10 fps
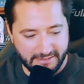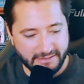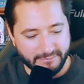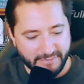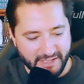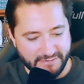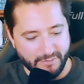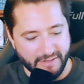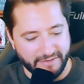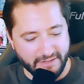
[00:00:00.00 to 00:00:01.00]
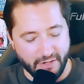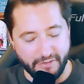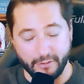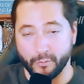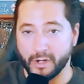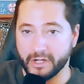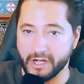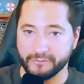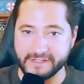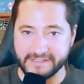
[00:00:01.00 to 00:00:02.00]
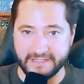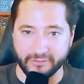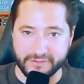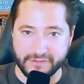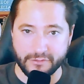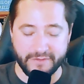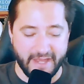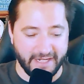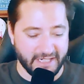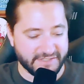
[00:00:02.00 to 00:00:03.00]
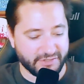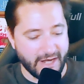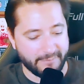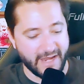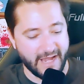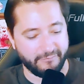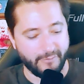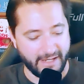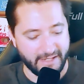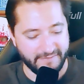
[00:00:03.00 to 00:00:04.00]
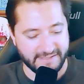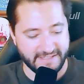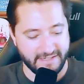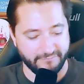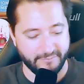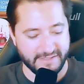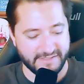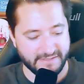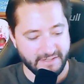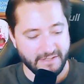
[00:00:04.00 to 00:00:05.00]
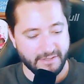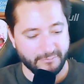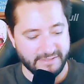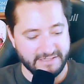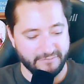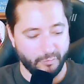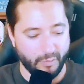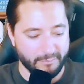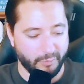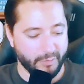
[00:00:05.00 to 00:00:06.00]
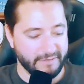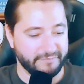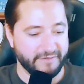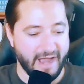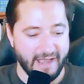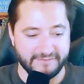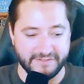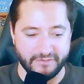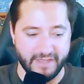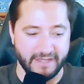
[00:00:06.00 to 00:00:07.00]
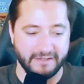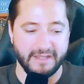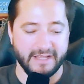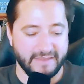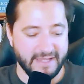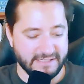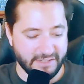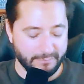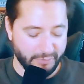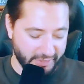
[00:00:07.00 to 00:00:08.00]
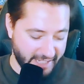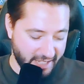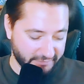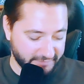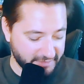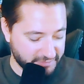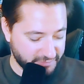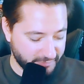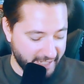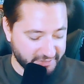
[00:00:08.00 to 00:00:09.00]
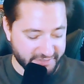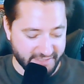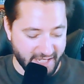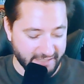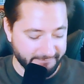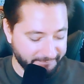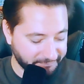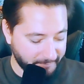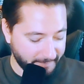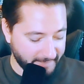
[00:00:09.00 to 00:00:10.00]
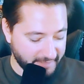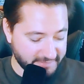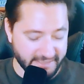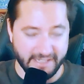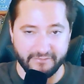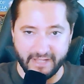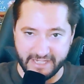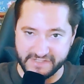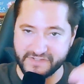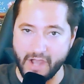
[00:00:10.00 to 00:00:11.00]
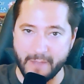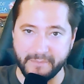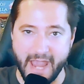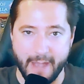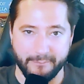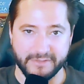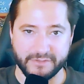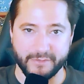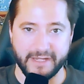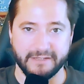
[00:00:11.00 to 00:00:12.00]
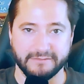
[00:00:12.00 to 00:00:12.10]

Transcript: Because with, they were working on Resident Evil 2 and then it got scrapped halfway, and that's the infamous Resident Evil 1.5. So then they started putting out the Director's Cut to give it like a stopgap between,